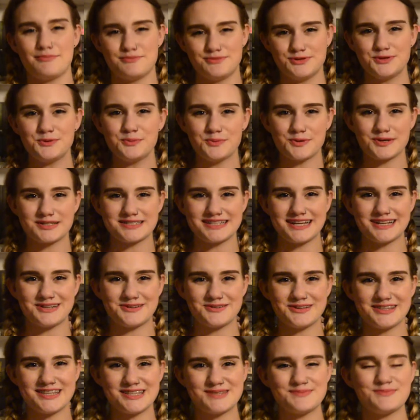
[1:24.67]
super excited to
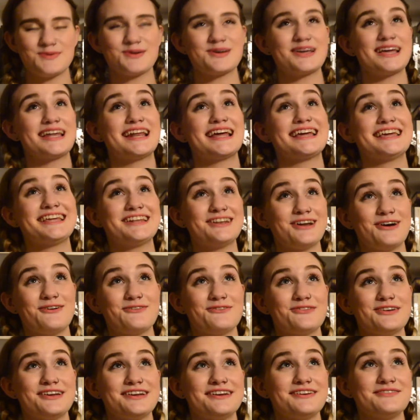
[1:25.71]
read this book and I cannot
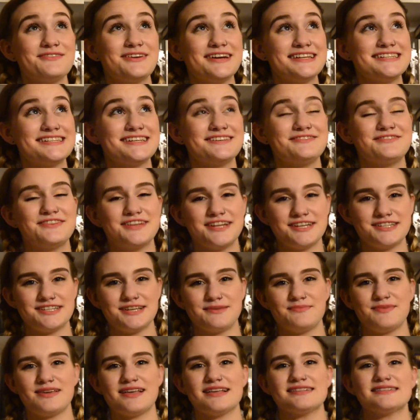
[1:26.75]
wait to finish
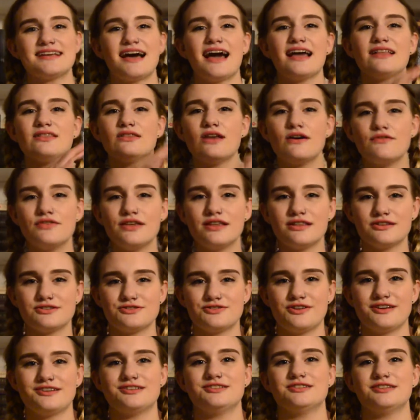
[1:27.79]
it because I love the
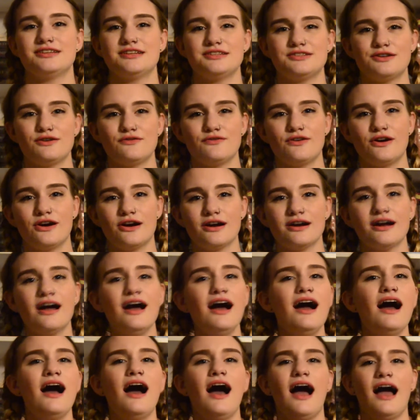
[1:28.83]
illustrations in it so far.
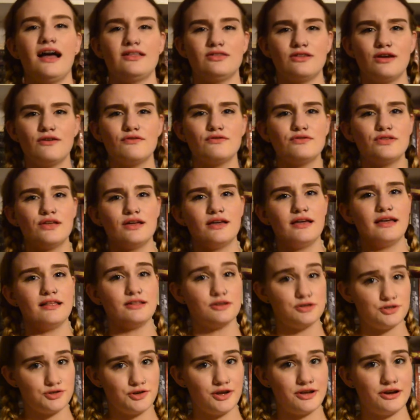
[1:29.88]
I love the
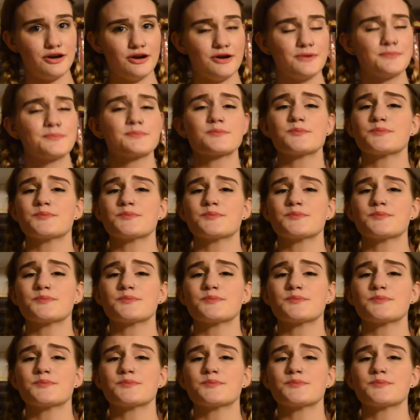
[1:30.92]
illustrator.